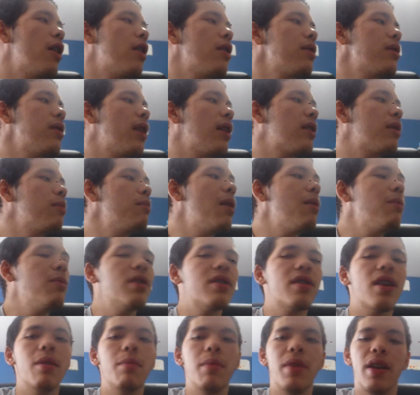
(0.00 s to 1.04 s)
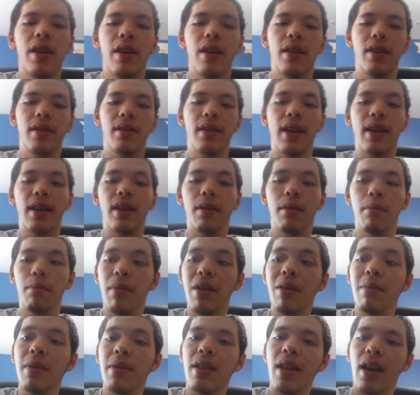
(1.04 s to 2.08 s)
know, like the memories come in, and it's like
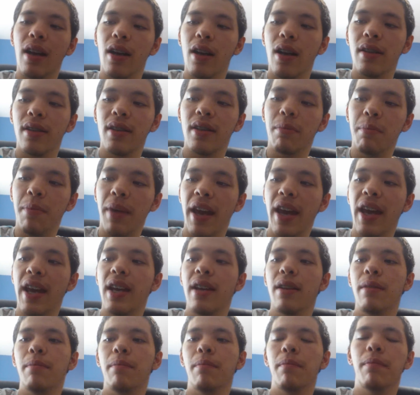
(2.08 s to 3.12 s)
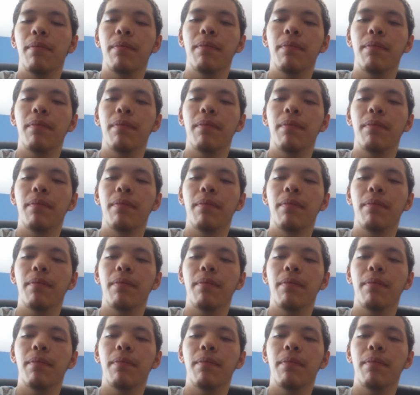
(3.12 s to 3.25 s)
maybe that causes pain,